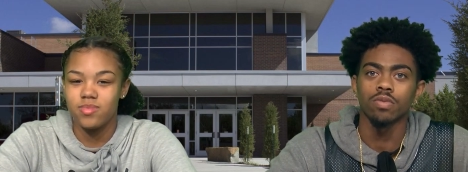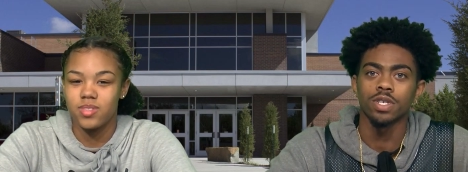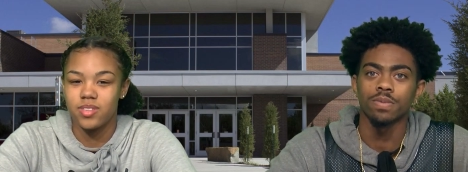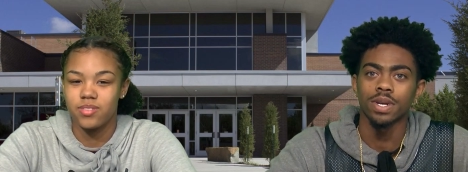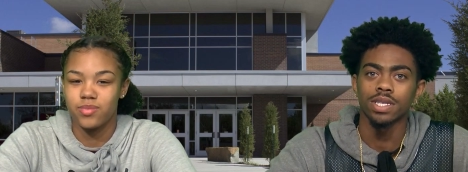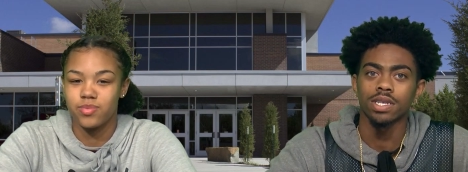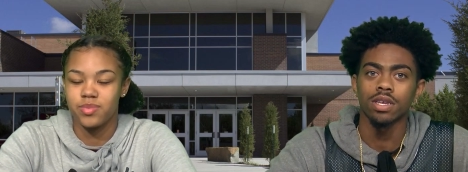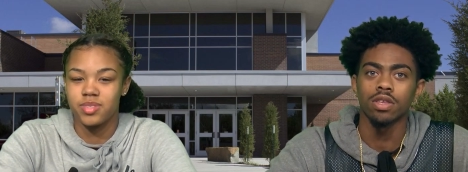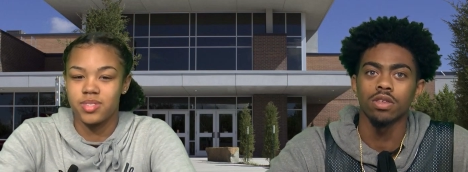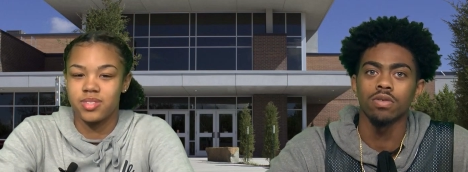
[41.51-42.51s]
Speaker 1: or misplace
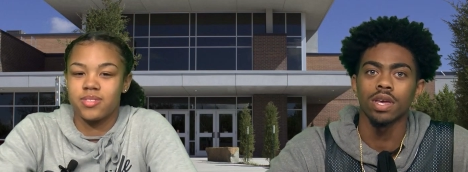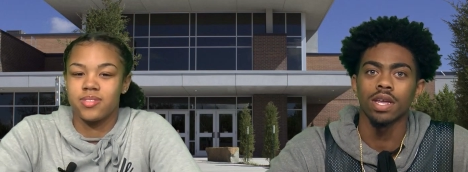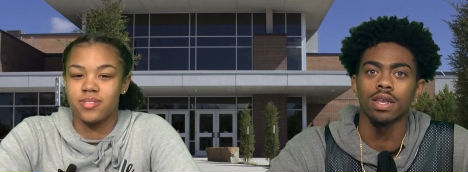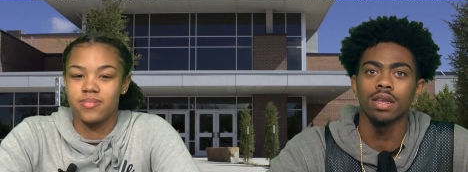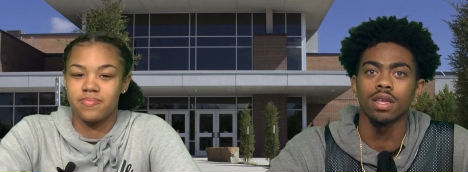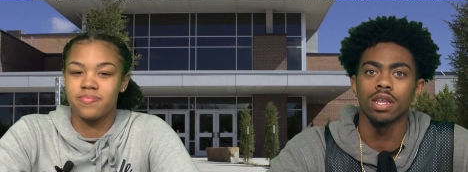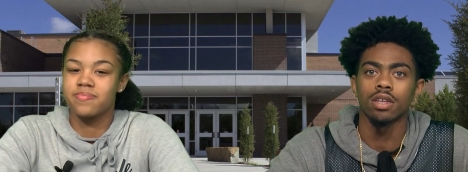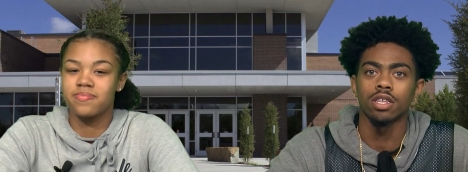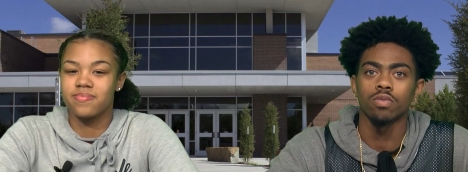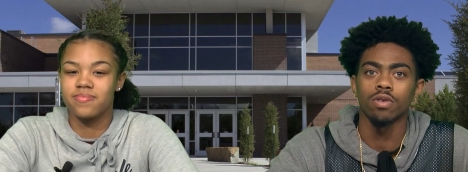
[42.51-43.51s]
it, you can get
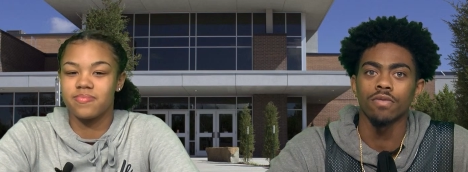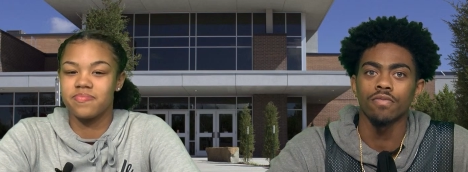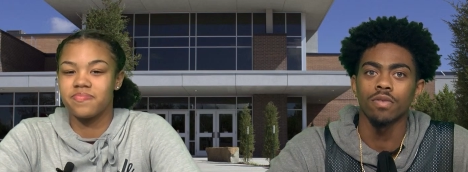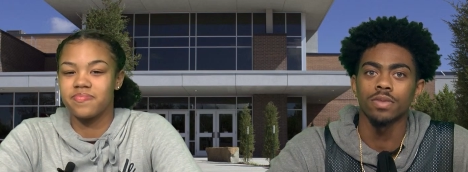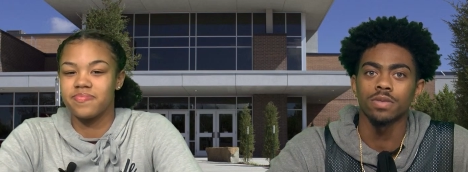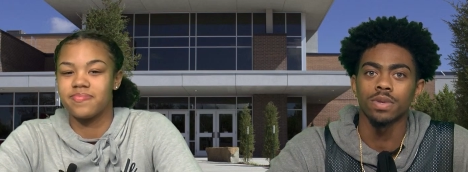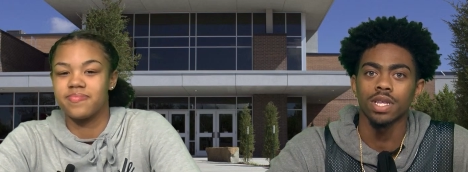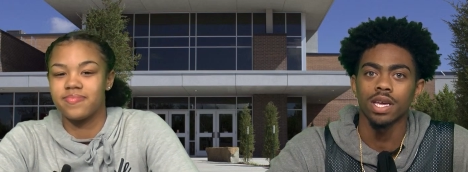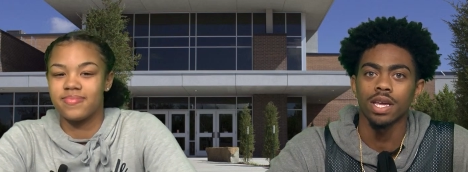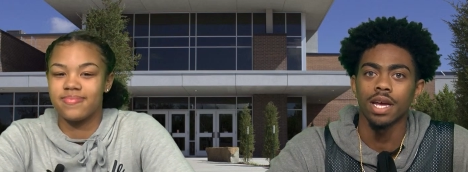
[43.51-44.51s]
another one from Ms.
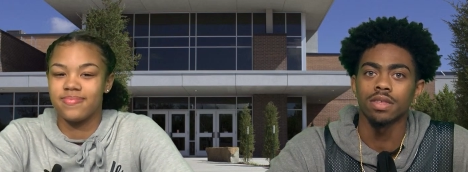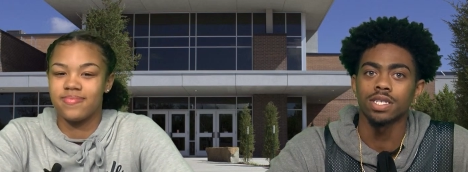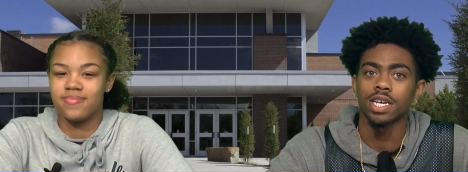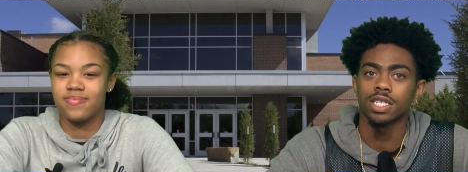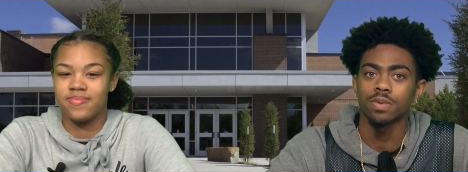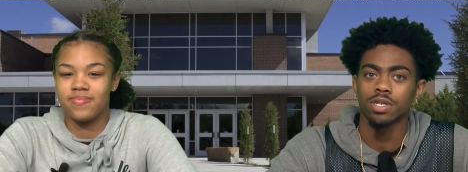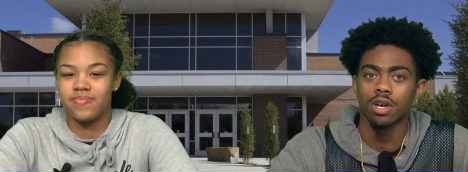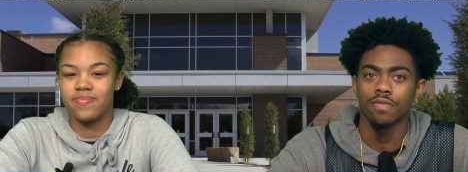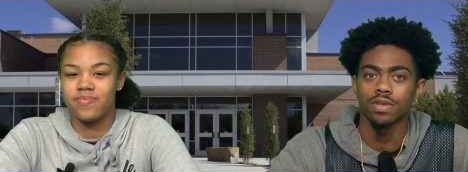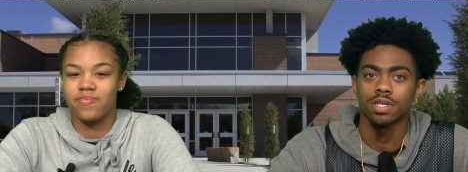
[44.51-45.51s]
Malia in the textbooks
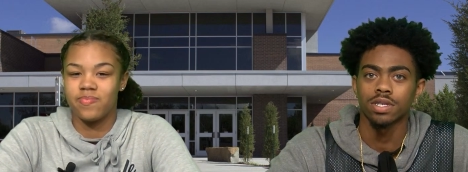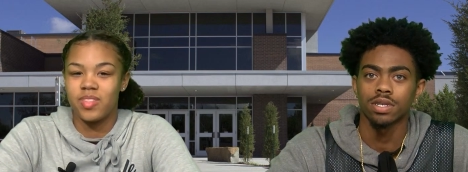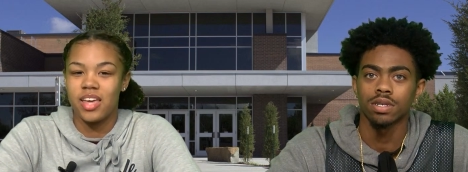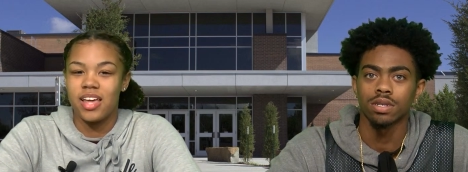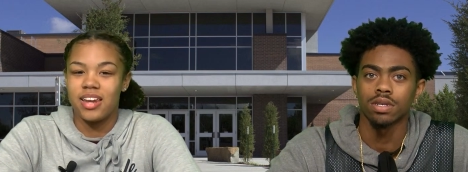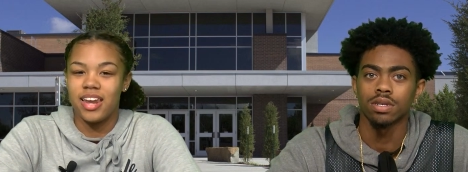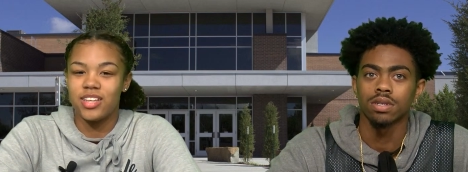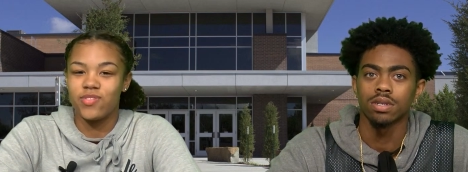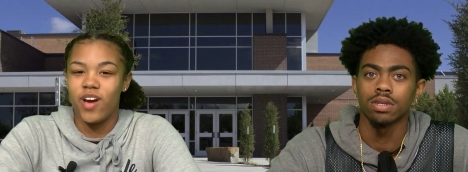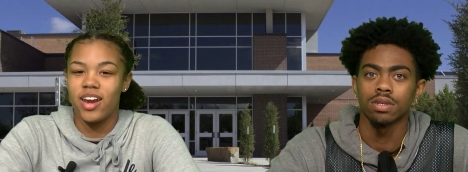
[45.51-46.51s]
office.
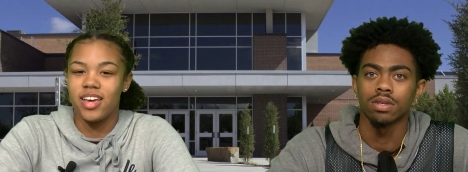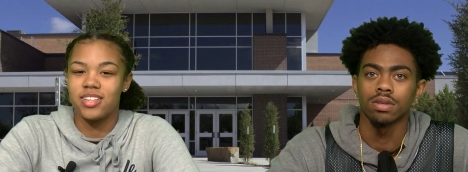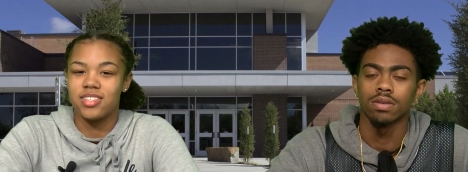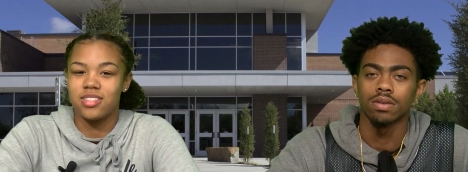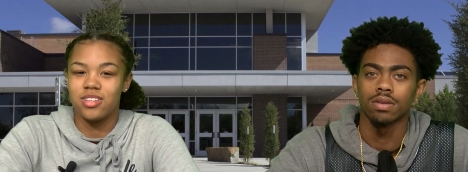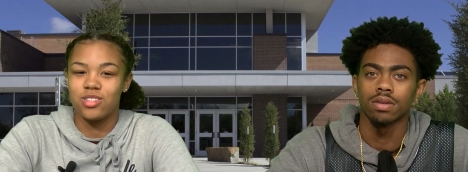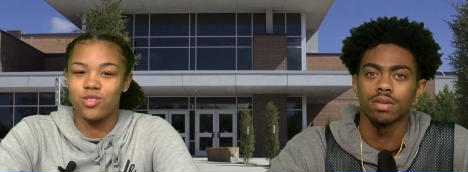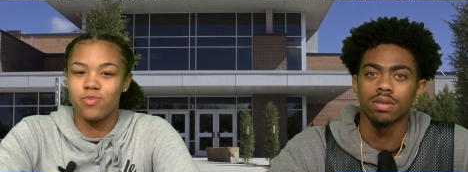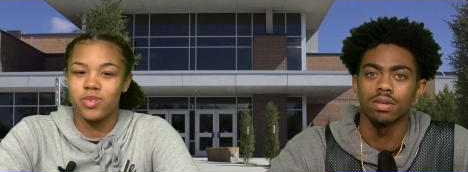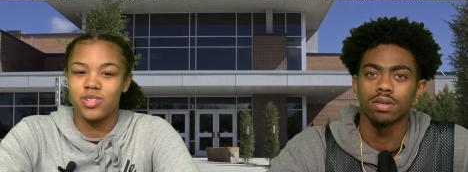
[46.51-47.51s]
Speaker 2: Next Friday is the
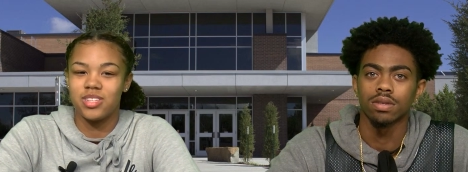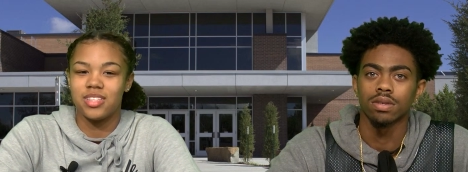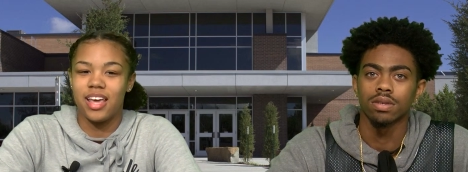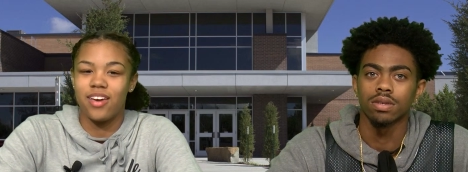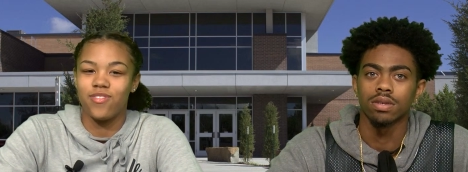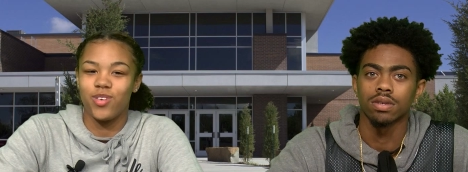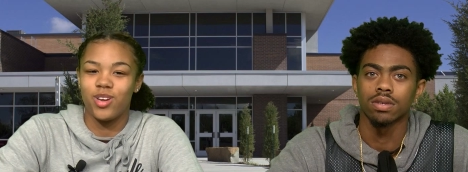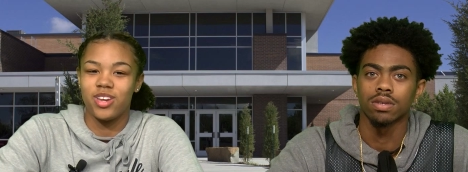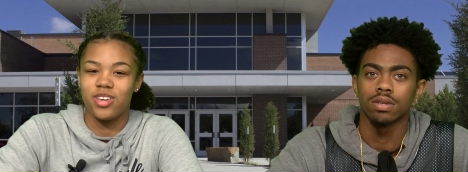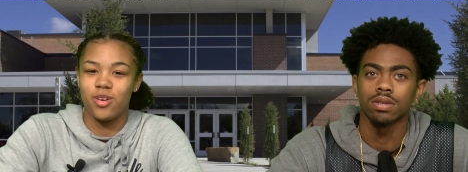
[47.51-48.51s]
distribution day
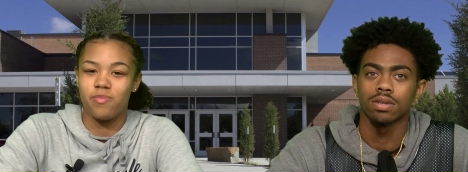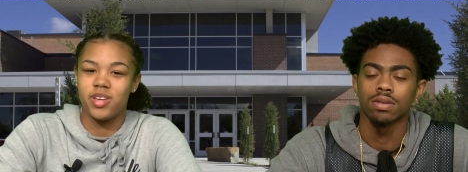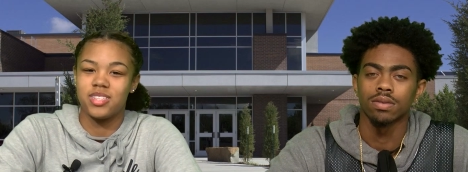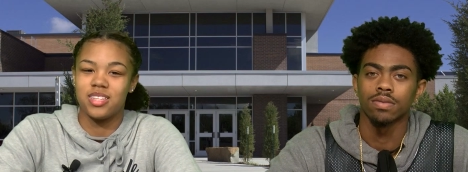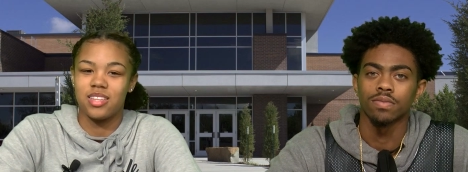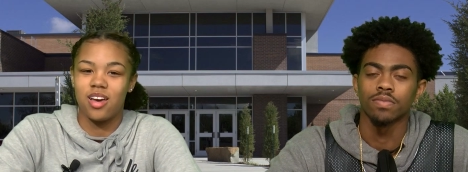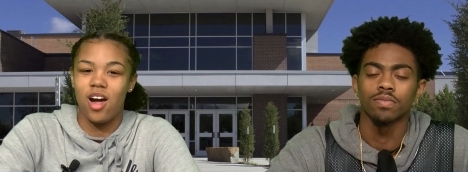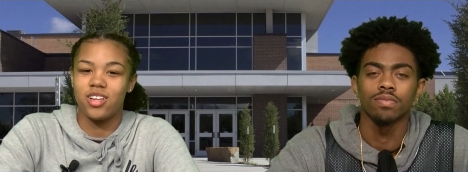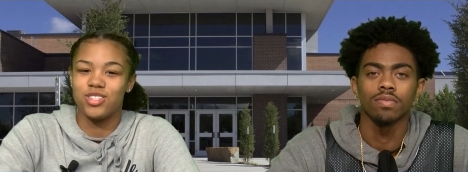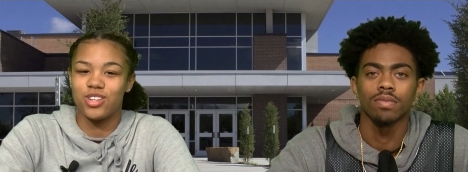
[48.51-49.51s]
for yearbooks in the
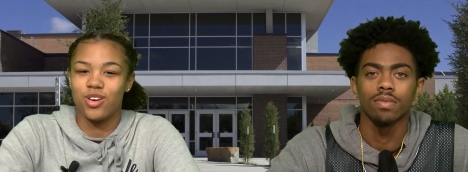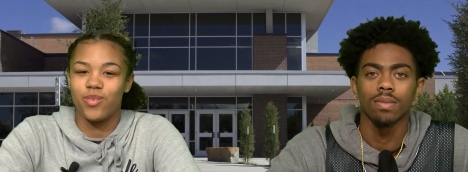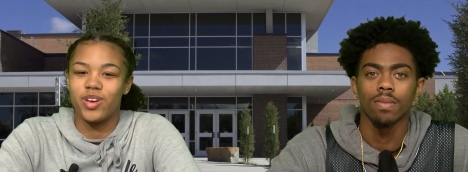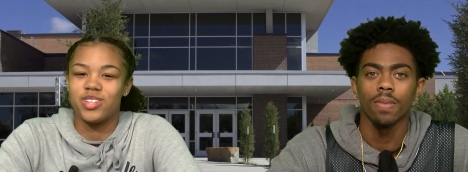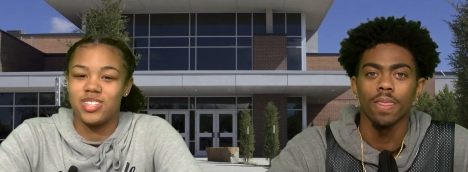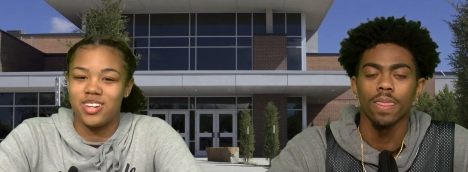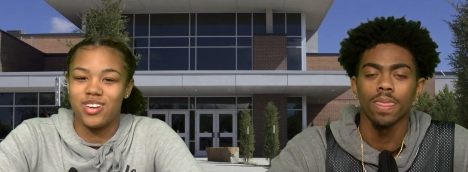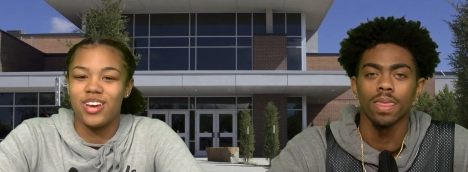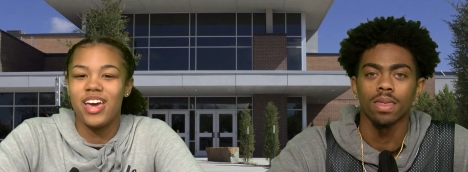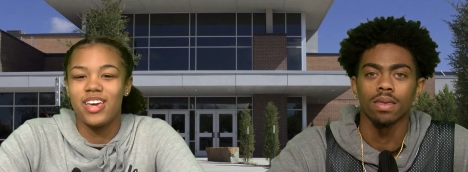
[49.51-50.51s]
College and Career
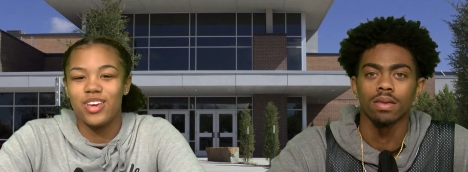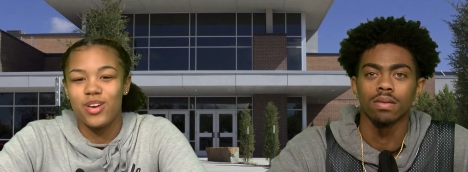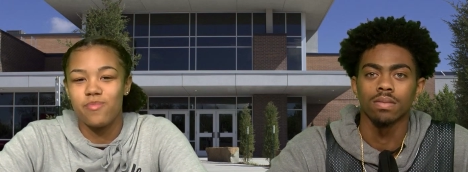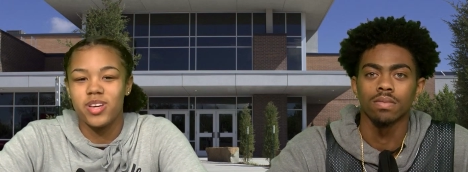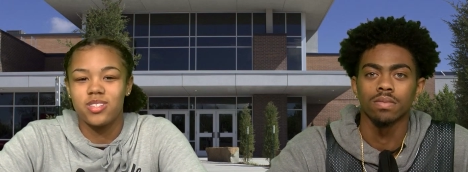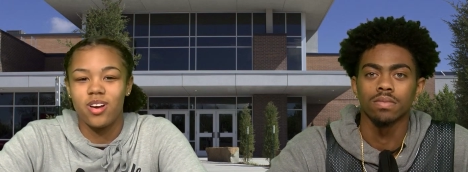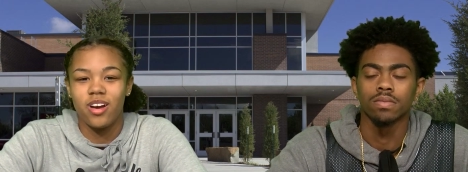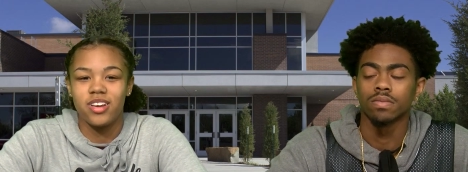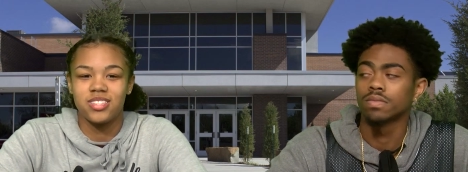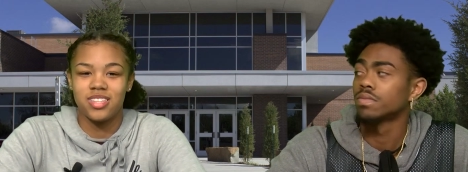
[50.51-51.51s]
Center. Yearbooks
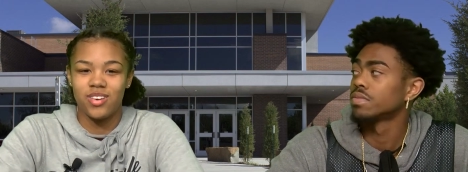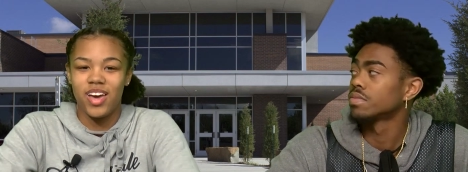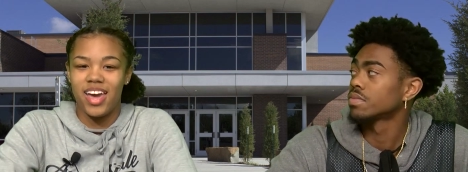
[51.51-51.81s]
are still